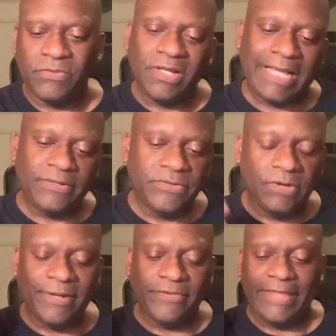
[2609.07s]
Well, I don't
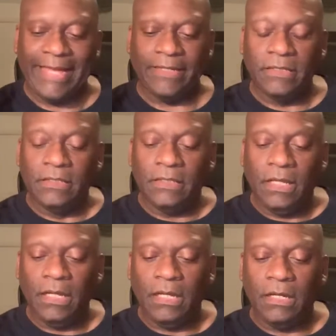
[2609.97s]
know about that.
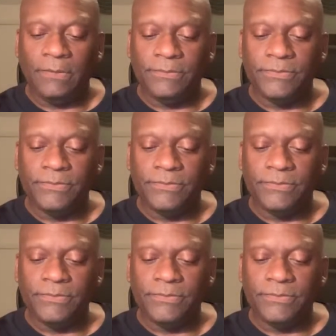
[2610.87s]
Uh,